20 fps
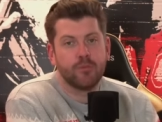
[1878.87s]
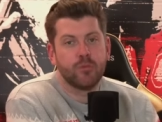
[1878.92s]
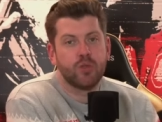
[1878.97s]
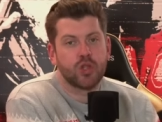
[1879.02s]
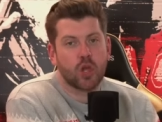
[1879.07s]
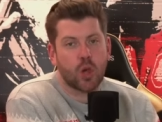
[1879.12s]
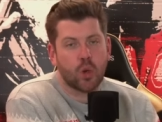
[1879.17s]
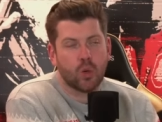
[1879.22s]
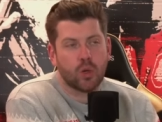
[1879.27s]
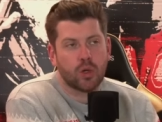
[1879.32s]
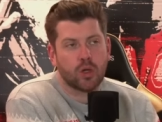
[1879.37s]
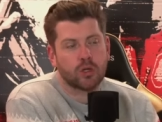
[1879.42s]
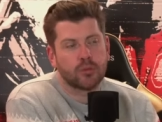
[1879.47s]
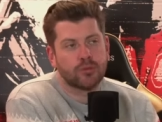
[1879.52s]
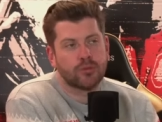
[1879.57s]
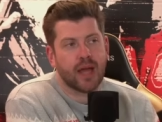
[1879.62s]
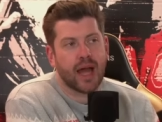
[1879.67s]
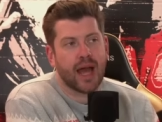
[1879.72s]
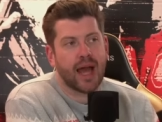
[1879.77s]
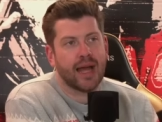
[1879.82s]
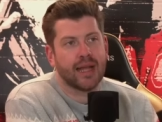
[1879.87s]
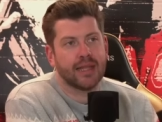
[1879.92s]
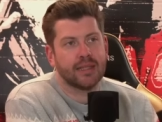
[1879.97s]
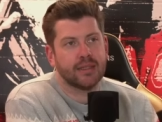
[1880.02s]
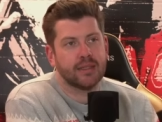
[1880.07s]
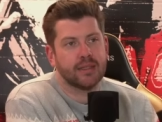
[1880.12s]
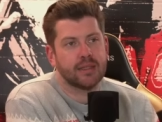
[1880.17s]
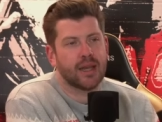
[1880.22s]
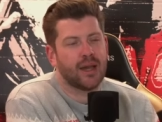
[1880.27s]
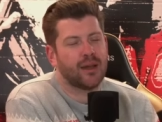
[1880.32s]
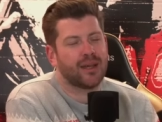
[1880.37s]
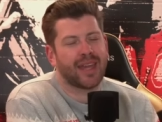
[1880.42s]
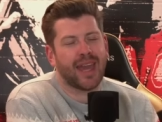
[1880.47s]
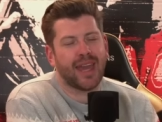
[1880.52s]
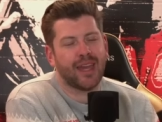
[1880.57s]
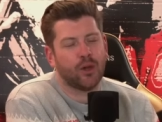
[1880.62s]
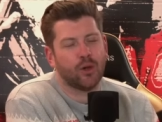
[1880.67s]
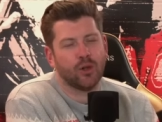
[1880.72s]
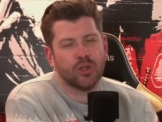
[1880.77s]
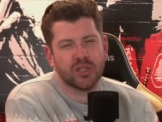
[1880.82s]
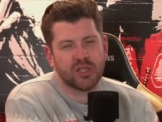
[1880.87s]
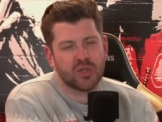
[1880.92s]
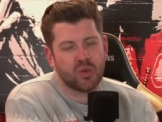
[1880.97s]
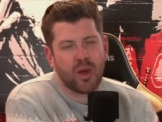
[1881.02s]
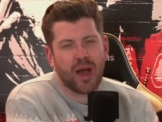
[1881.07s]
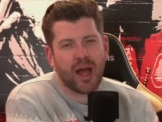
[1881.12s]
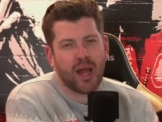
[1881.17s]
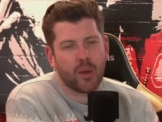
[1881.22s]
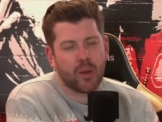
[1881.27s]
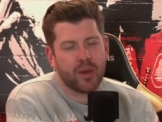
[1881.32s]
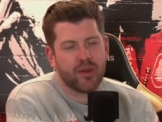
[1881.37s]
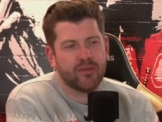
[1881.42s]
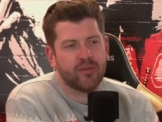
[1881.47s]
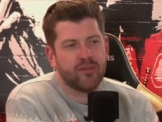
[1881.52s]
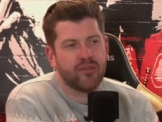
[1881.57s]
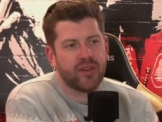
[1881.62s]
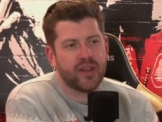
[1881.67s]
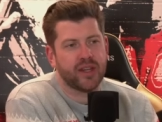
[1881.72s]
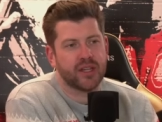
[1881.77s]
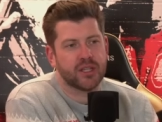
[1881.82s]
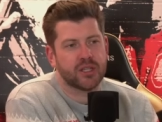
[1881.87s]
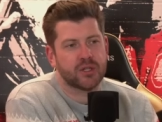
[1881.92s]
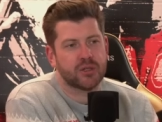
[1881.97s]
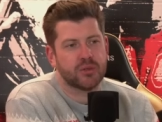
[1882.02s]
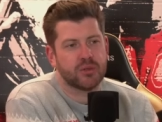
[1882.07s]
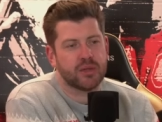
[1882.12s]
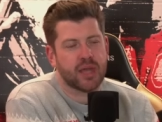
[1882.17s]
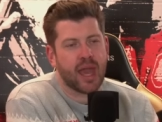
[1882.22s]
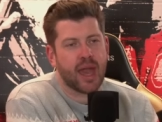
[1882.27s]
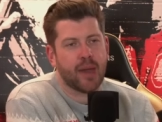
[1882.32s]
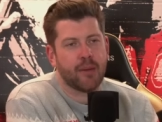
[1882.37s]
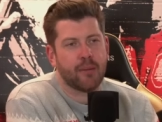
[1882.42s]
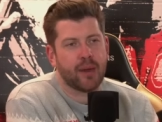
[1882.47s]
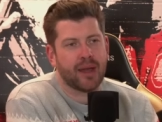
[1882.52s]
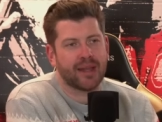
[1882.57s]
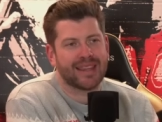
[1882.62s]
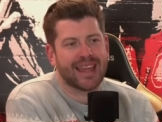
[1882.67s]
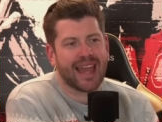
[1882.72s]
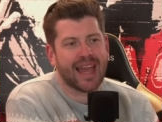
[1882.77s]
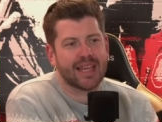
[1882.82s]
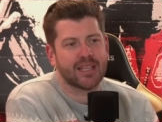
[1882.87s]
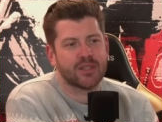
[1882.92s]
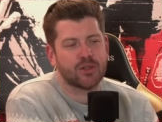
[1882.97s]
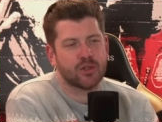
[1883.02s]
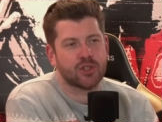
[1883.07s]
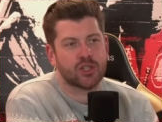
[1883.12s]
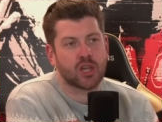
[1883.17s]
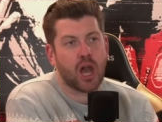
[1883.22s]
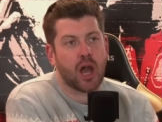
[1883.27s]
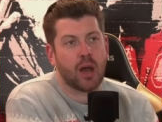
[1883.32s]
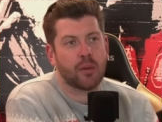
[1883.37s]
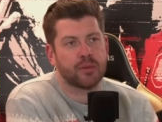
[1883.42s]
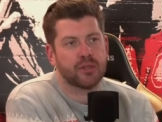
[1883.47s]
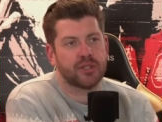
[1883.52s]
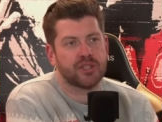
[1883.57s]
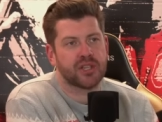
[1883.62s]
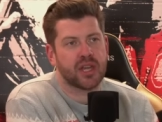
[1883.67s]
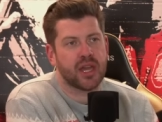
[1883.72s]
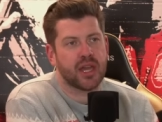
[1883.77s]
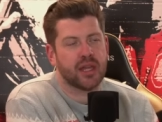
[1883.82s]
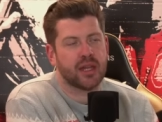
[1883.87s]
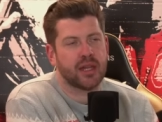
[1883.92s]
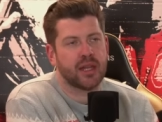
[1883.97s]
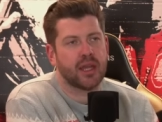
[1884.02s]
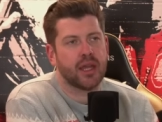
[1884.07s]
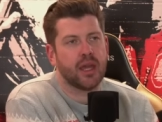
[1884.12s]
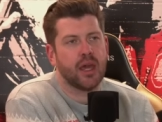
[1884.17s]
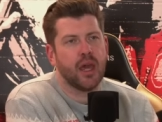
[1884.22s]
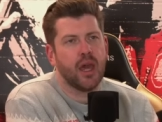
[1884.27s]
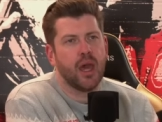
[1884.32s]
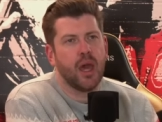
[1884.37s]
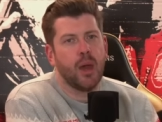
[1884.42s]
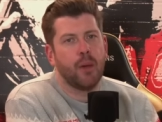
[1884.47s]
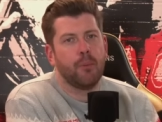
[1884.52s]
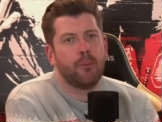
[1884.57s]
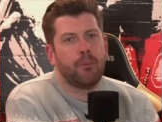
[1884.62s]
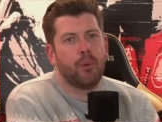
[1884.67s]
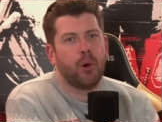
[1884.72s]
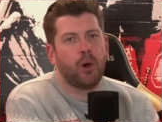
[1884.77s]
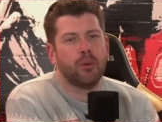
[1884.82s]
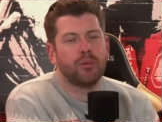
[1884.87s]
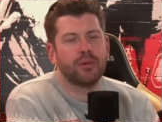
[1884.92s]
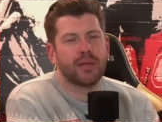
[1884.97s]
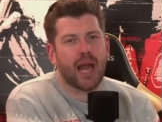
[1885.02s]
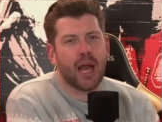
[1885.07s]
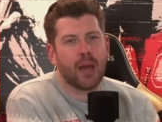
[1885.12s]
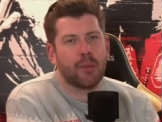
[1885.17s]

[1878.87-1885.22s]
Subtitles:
Doak? And Kay Gordon's a while away from fitness yet, I'd guess, or sharpness certainly. But